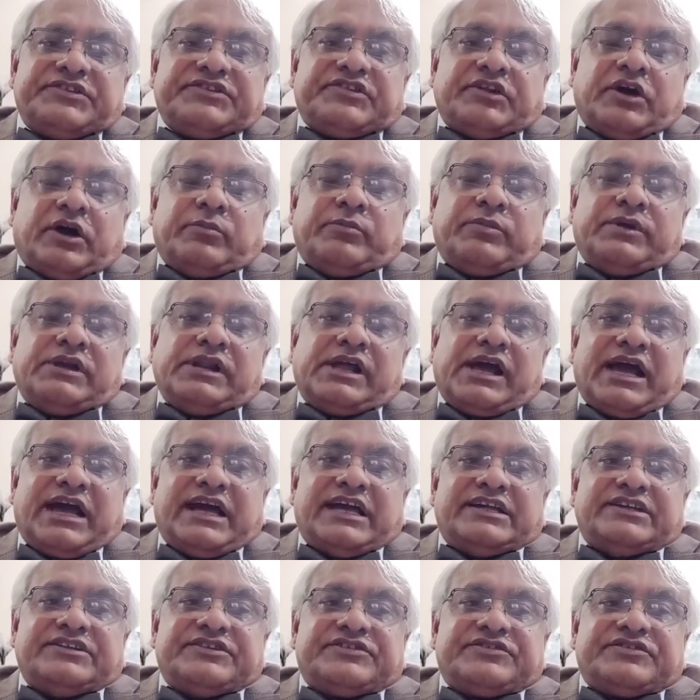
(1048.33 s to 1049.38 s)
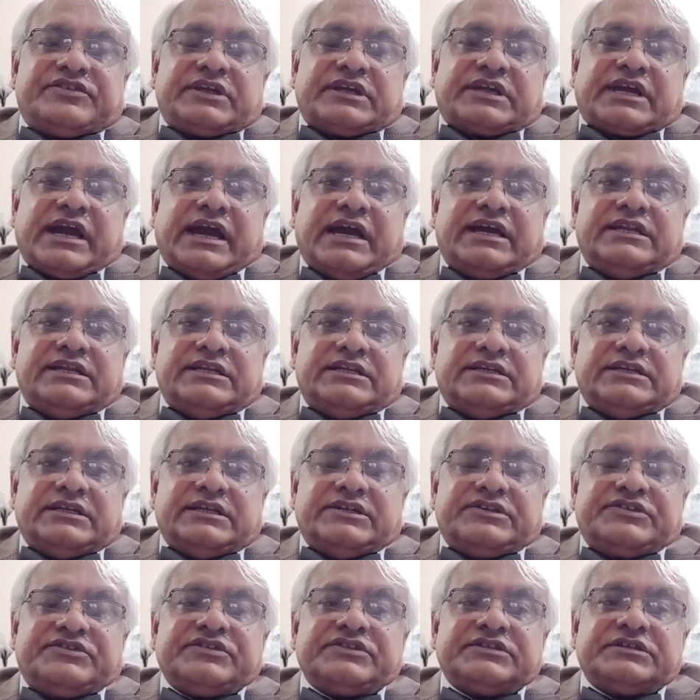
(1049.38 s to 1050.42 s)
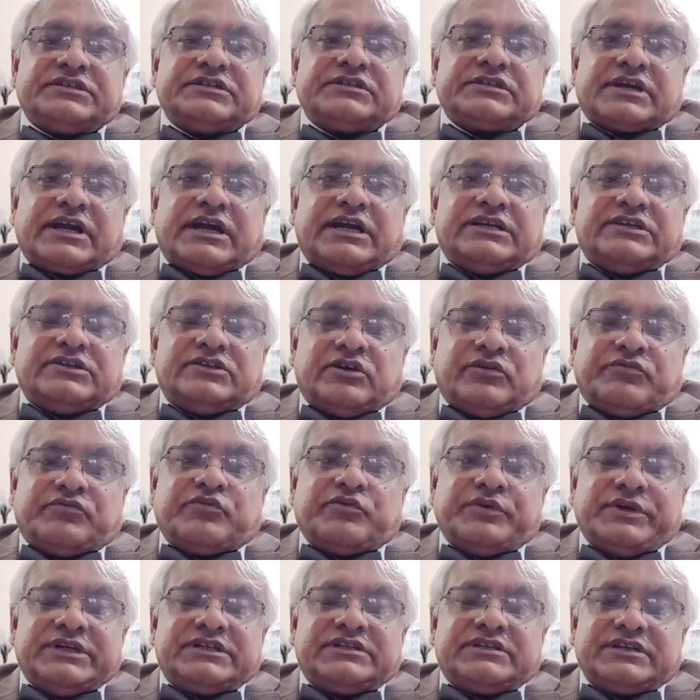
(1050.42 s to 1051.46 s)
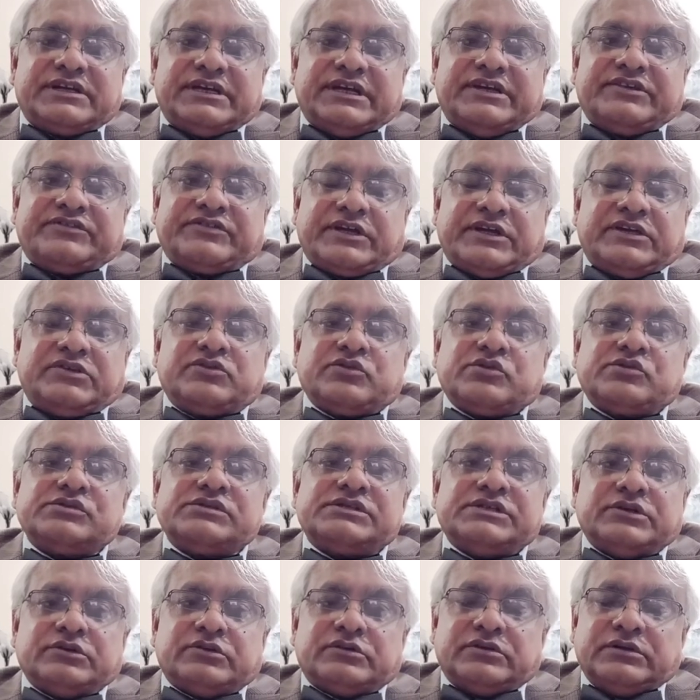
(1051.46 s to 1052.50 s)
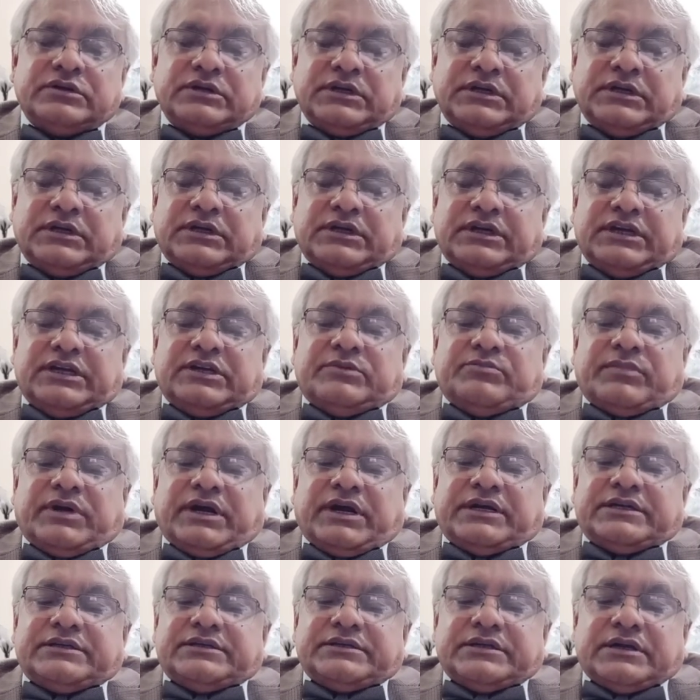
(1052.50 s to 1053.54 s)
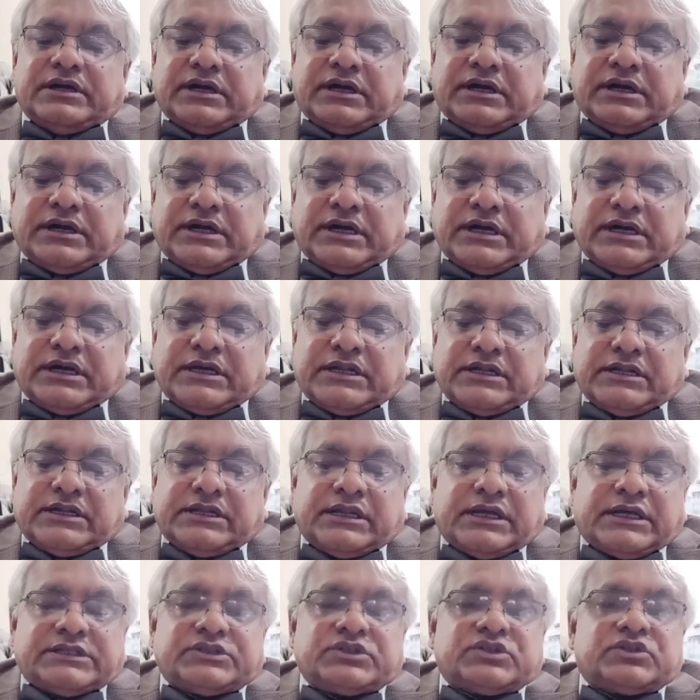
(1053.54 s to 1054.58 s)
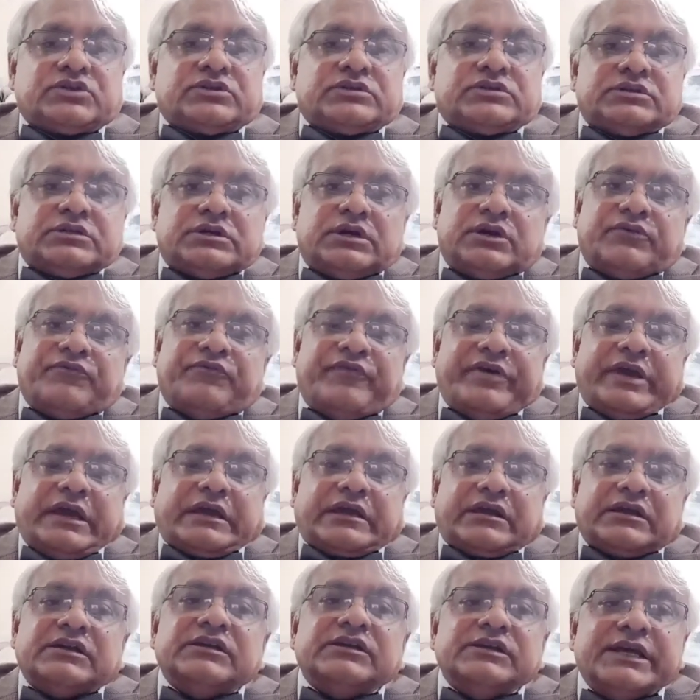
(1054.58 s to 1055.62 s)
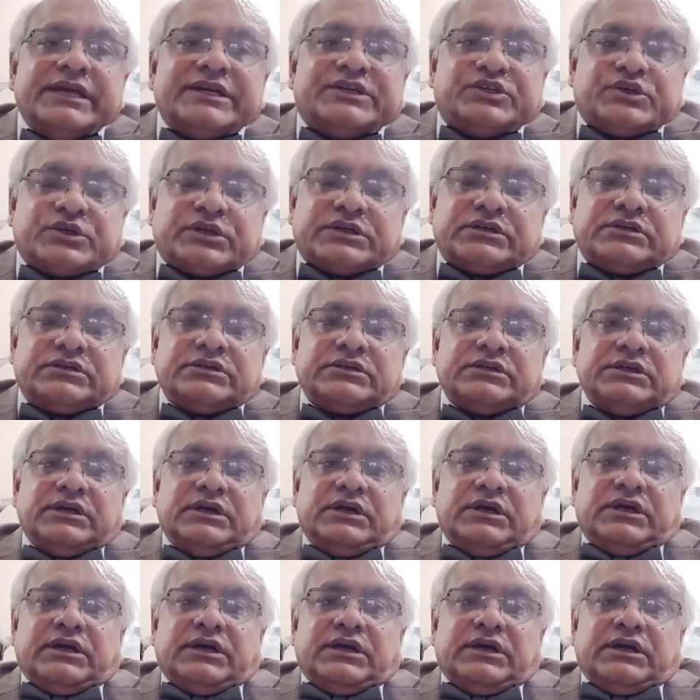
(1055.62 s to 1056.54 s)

this novel has carried a certain kind of weight, as I told you in my last lecture,